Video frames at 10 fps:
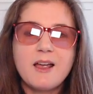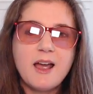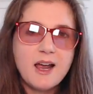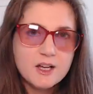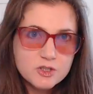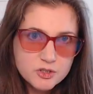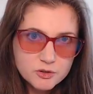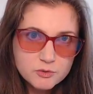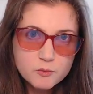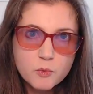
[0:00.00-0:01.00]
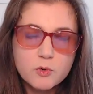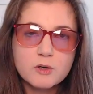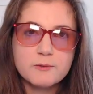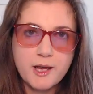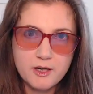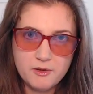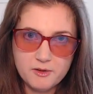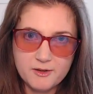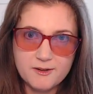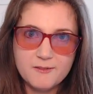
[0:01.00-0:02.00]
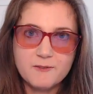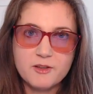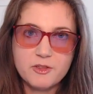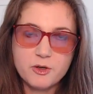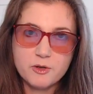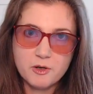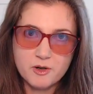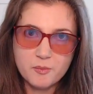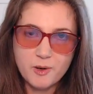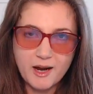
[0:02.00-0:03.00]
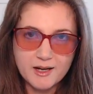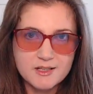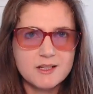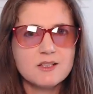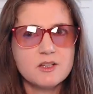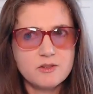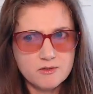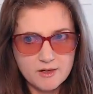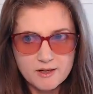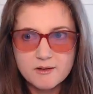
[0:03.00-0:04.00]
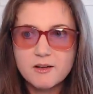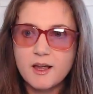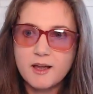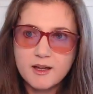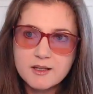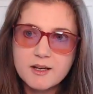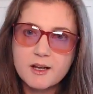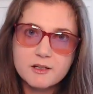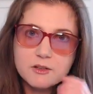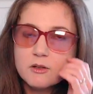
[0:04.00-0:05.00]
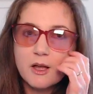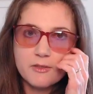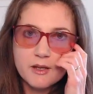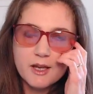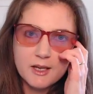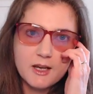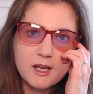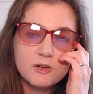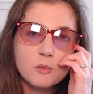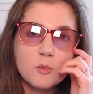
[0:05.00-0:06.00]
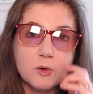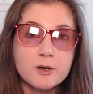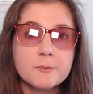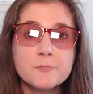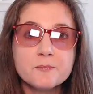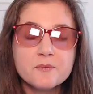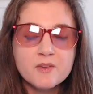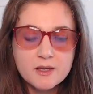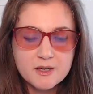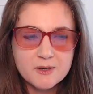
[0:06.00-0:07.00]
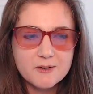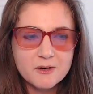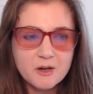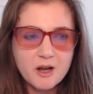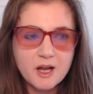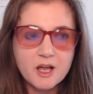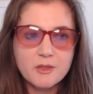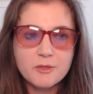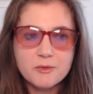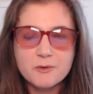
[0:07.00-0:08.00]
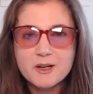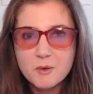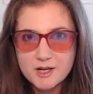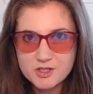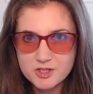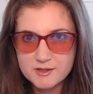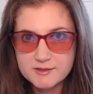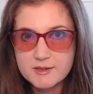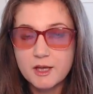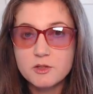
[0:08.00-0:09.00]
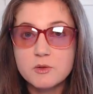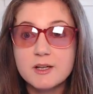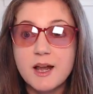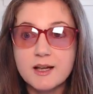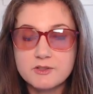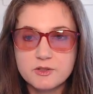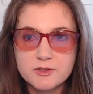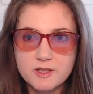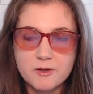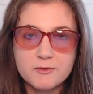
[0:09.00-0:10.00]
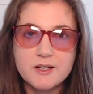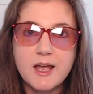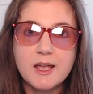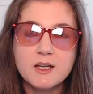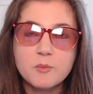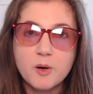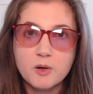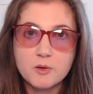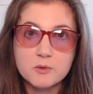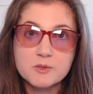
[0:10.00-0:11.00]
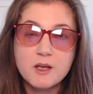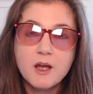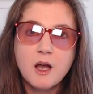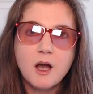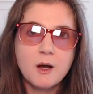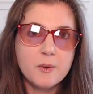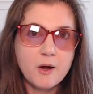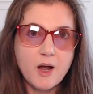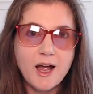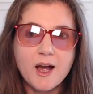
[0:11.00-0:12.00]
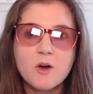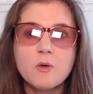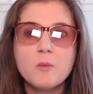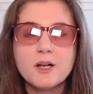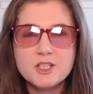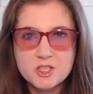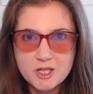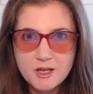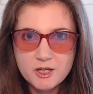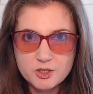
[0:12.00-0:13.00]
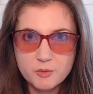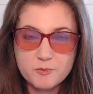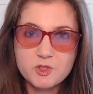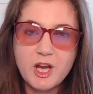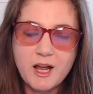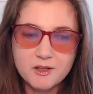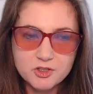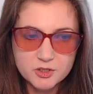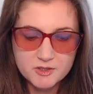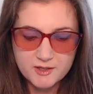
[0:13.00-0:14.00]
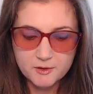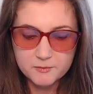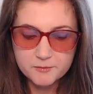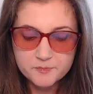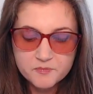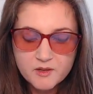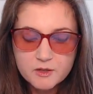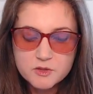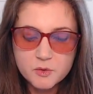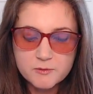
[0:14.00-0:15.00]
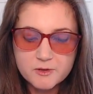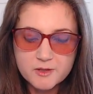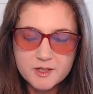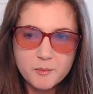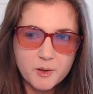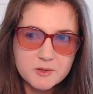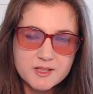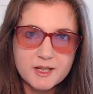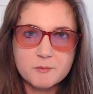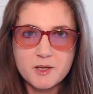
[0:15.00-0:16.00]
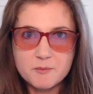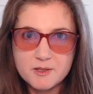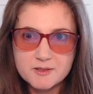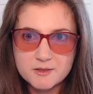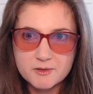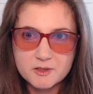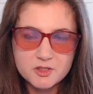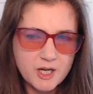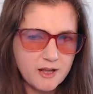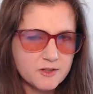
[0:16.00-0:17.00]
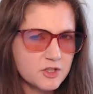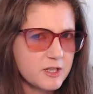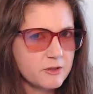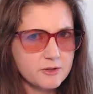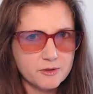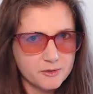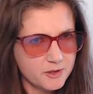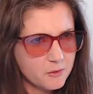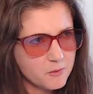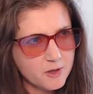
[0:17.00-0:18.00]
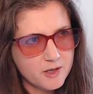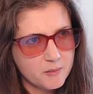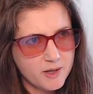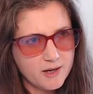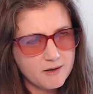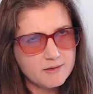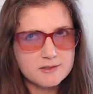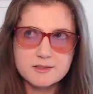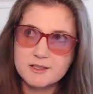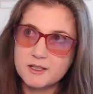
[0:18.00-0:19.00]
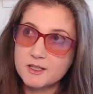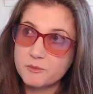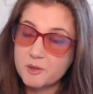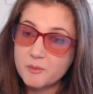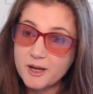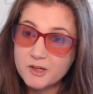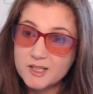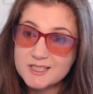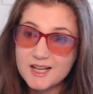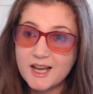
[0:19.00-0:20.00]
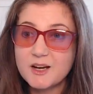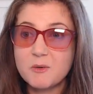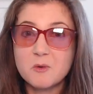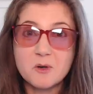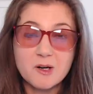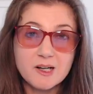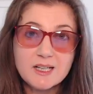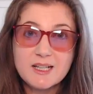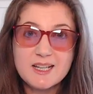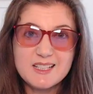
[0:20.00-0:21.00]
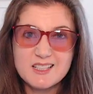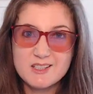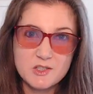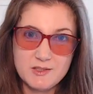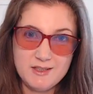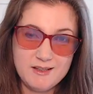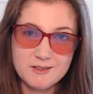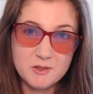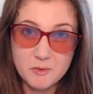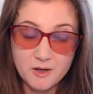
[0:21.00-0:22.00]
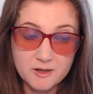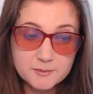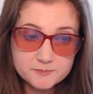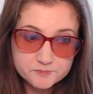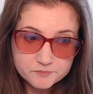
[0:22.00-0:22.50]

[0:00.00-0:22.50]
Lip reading: As you're more regular with your yoga practice and you're like, okay, I think I can handle more. Here are 3 questions that you can ask yourself in any pose about how much to challenge yourself. So if you're in a pose that maybe is a little challenging, or you're a little worried about, is this going to give me a migraine attack, or is this just like too hard?